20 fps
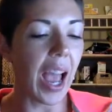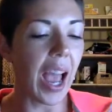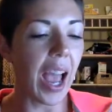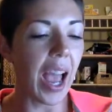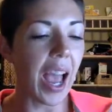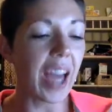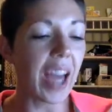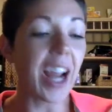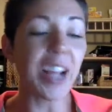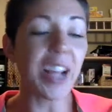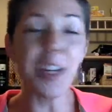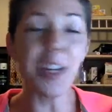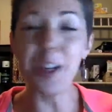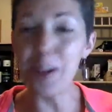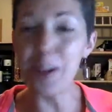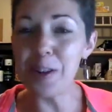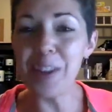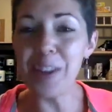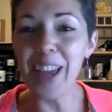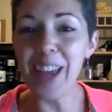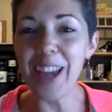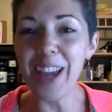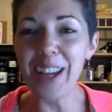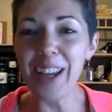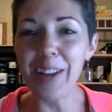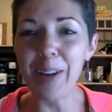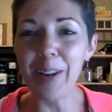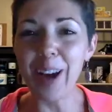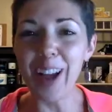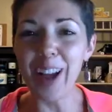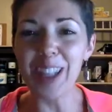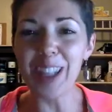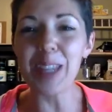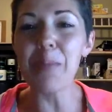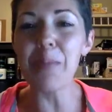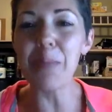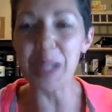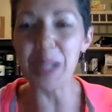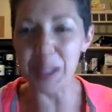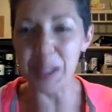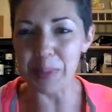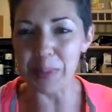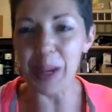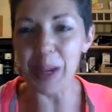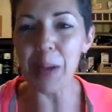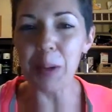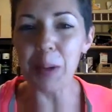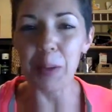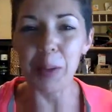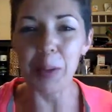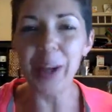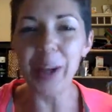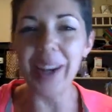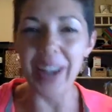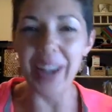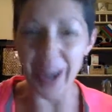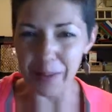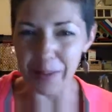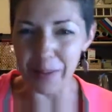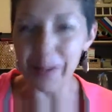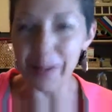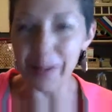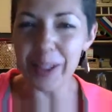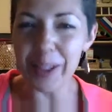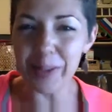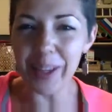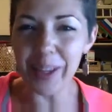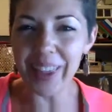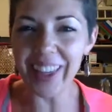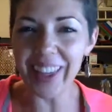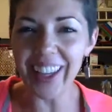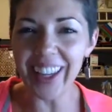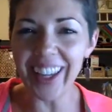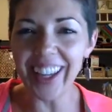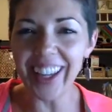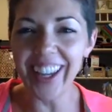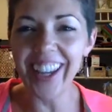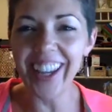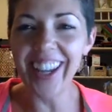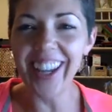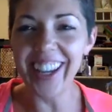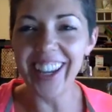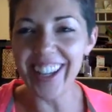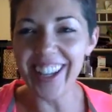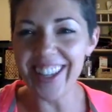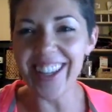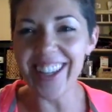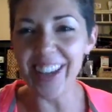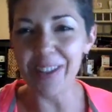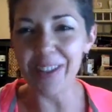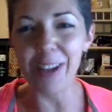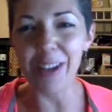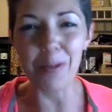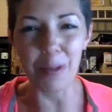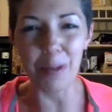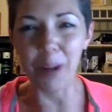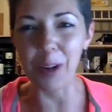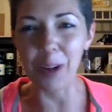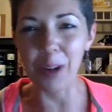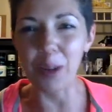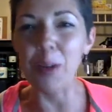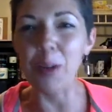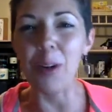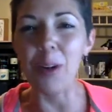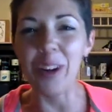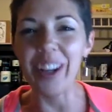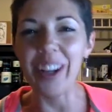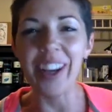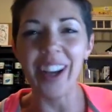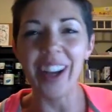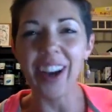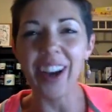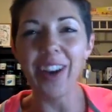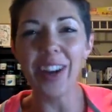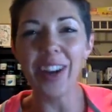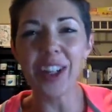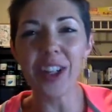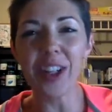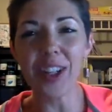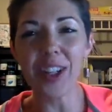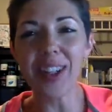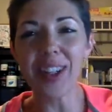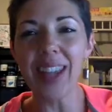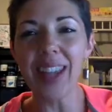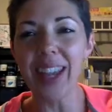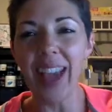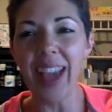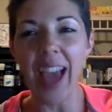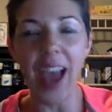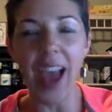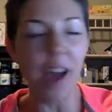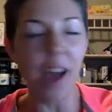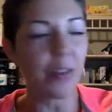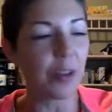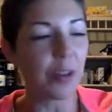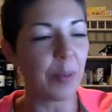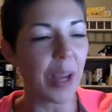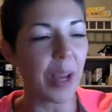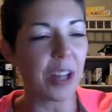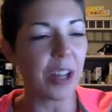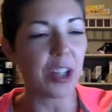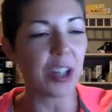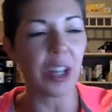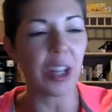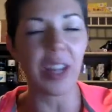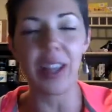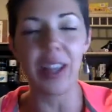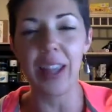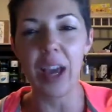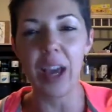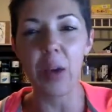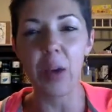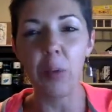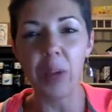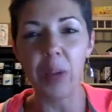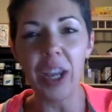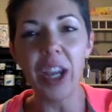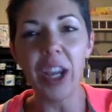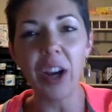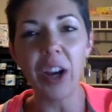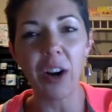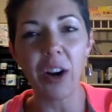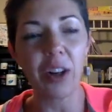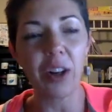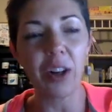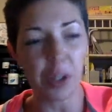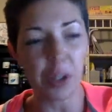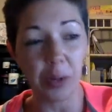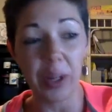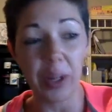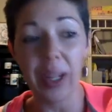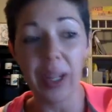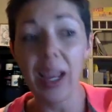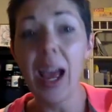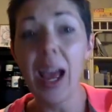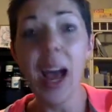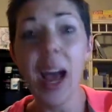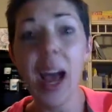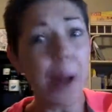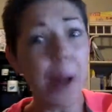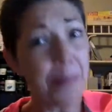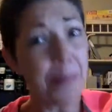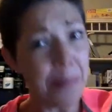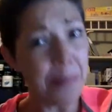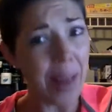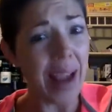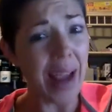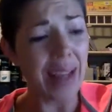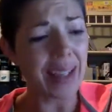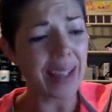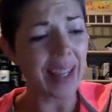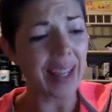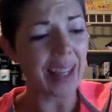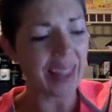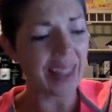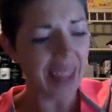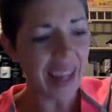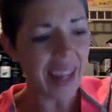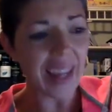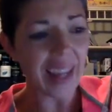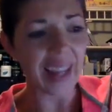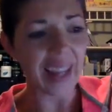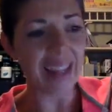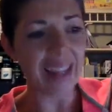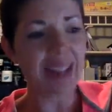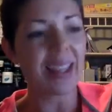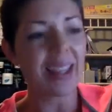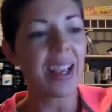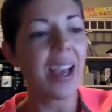I knew that you were awesome, but to be able to put numbers with it is even more cool. You know, it's just like affirmation that we are doing amazing things.